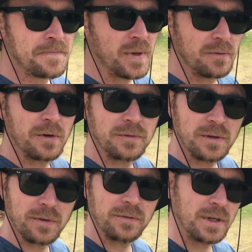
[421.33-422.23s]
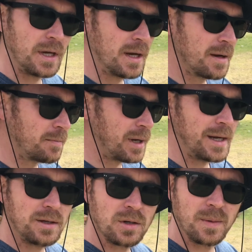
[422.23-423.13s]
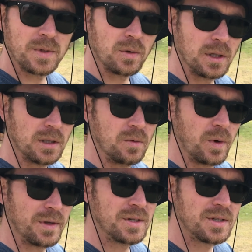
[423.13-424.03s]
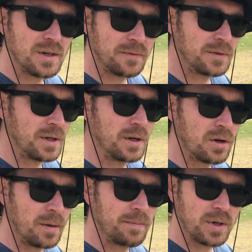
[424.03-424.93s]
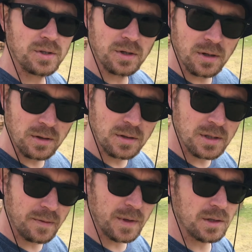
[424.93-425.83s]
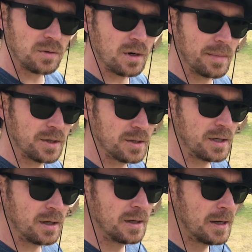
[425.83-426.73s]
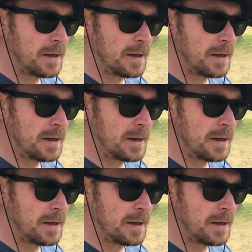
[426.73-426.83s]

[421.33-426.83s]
a 50-50 plain topsoil with sifted compost, the good stuff that I was talking about just now.